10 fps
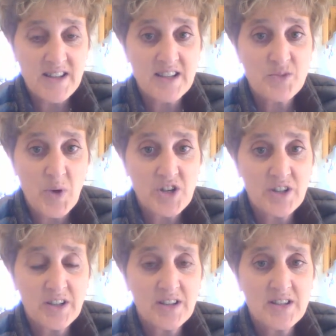
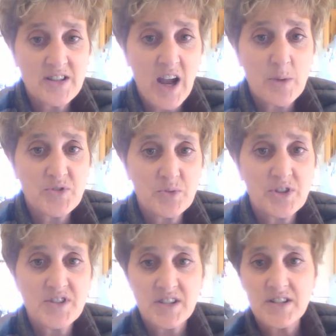especially in these times when
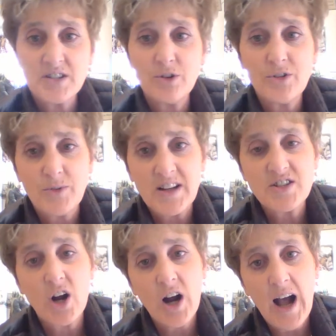our seasonal threats
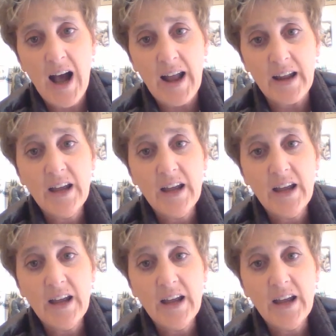are high.